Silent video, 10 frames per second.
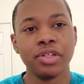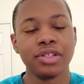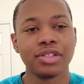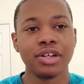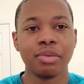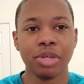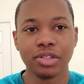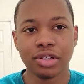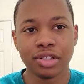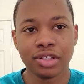we get started,
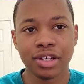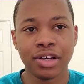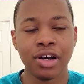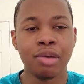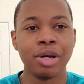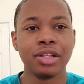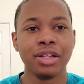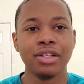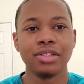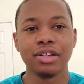make sure to check out all my links.